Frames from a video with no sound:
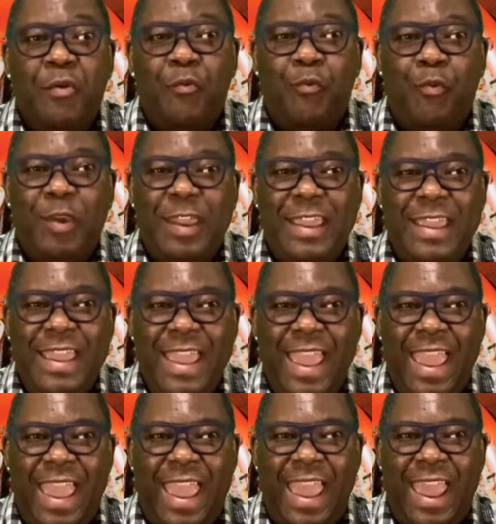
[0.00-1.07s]
we
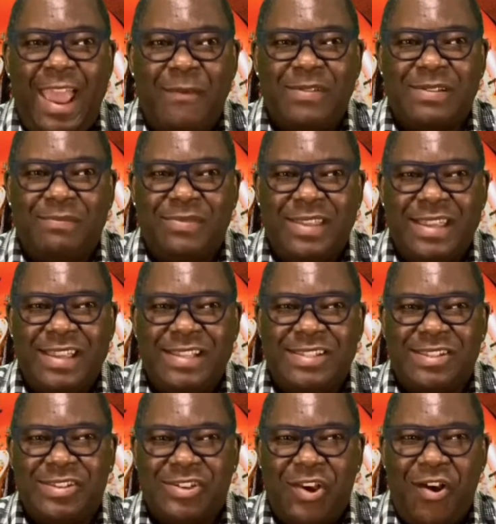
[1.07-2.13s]
have some things
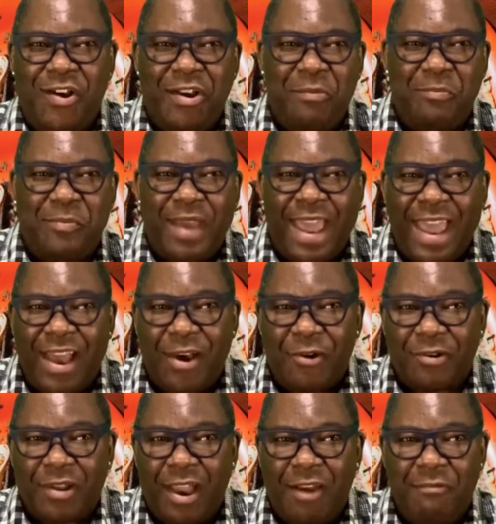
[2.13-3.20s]
to talk about.
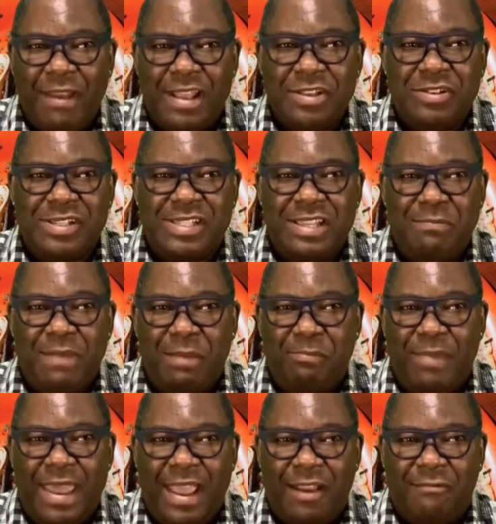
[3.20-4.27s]
All right, you see my
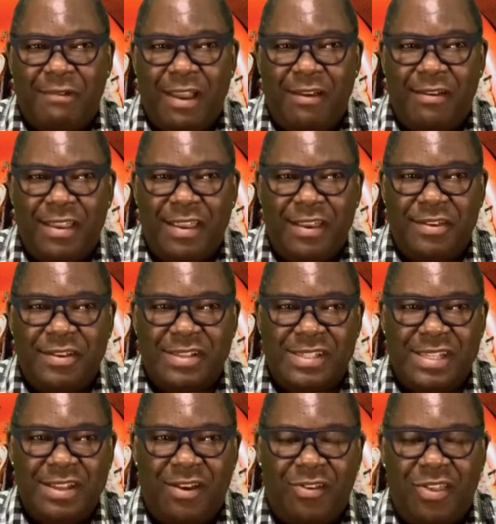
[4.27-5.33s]
background here, you
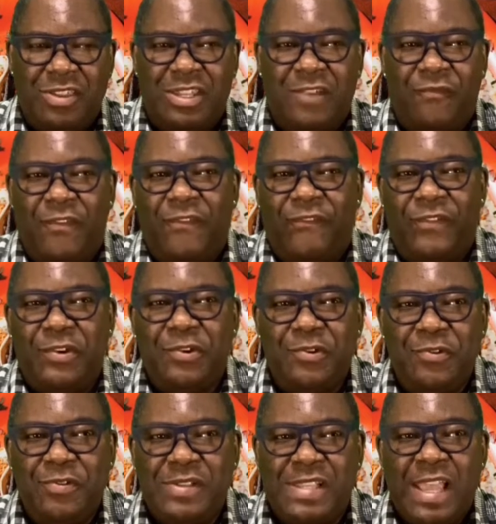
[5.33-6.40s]
see all the different
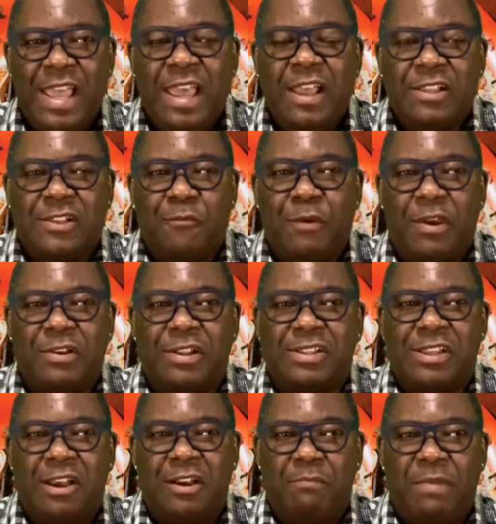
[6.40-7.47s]
foods. So, we're going to
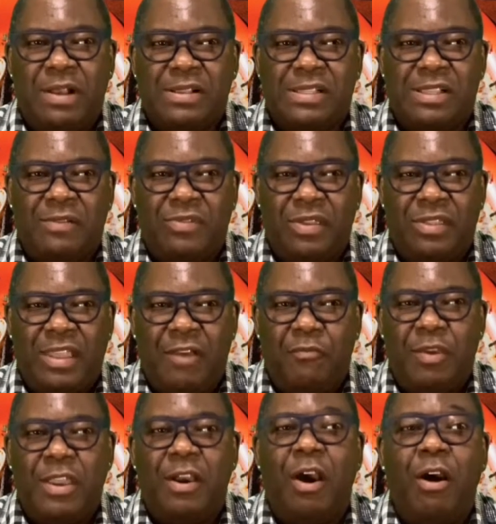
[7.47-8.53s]
talk about something that
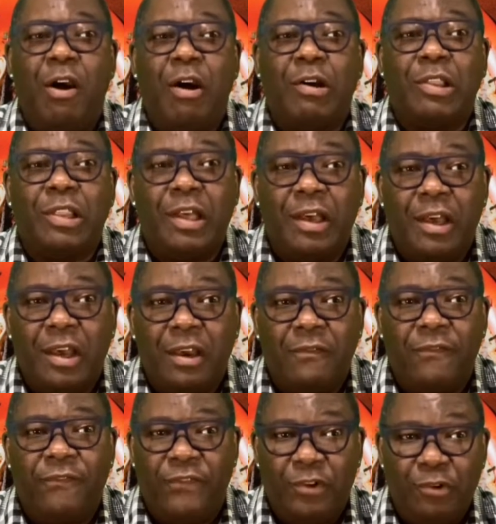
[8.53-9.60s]
we all love
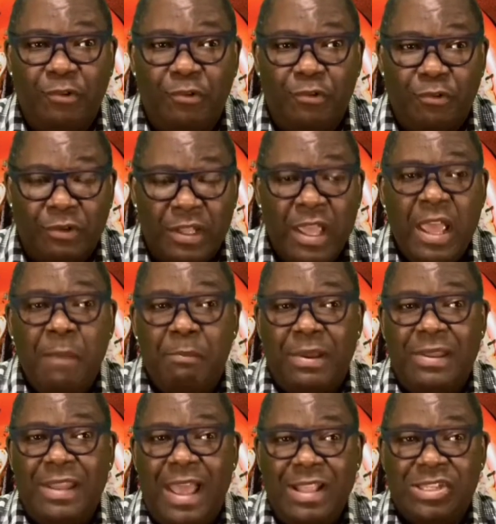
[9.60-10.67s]
food, but
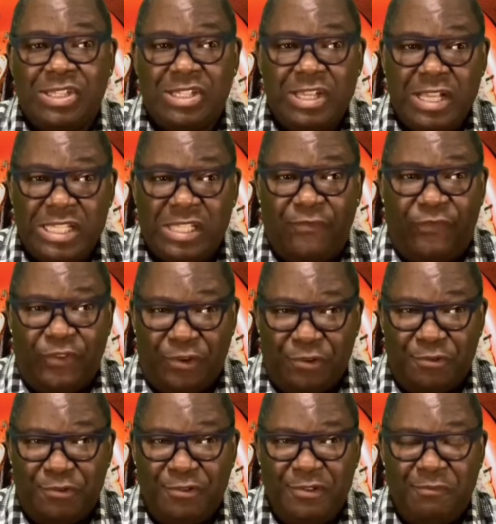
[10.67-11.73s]
not just
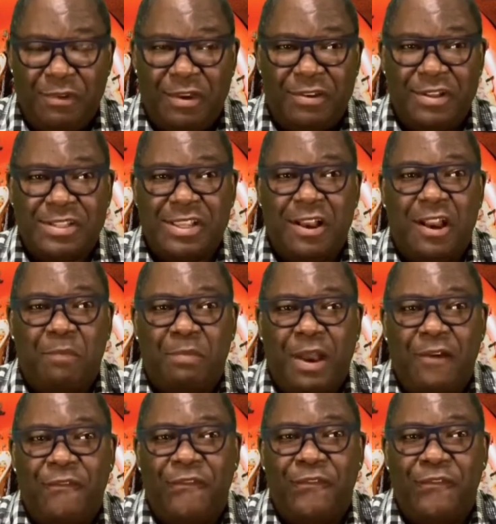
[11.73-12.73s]
food. We're going to talk about